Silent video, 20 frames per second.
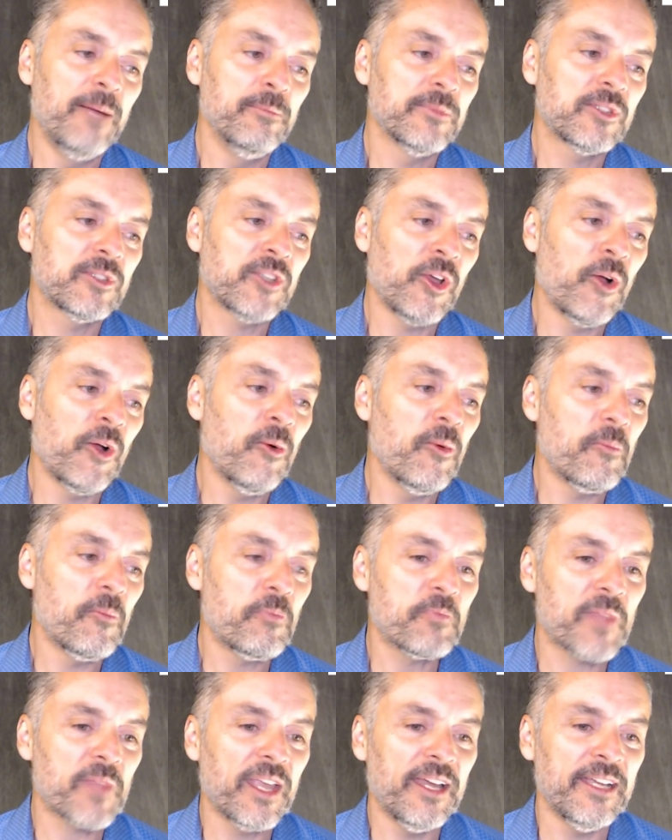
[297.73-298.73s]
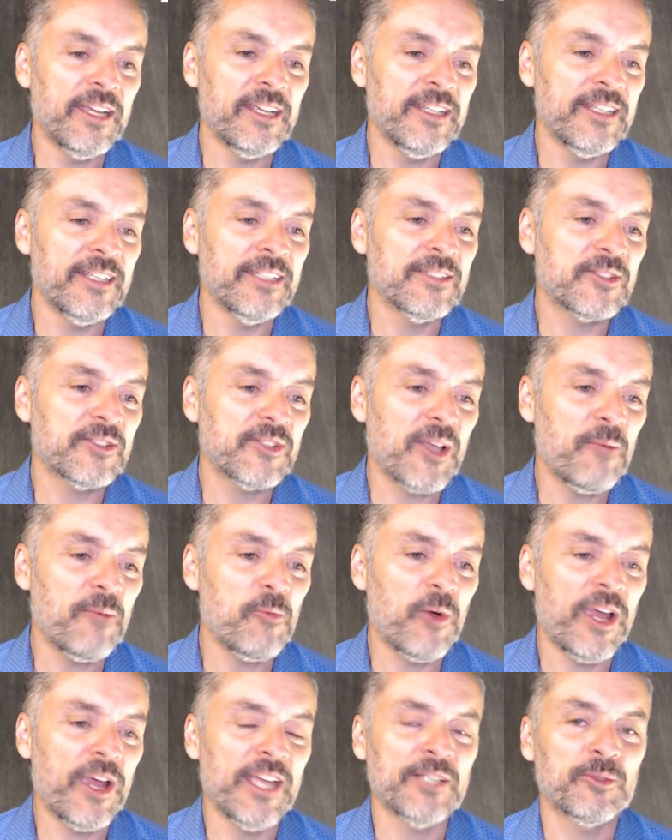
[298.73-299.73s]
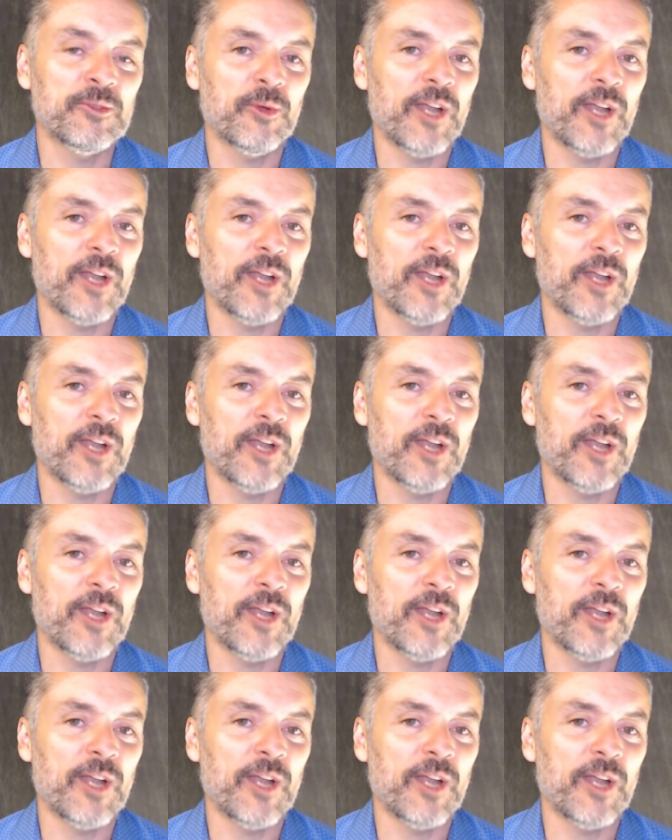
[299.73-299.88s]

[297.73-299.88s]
So In some ways,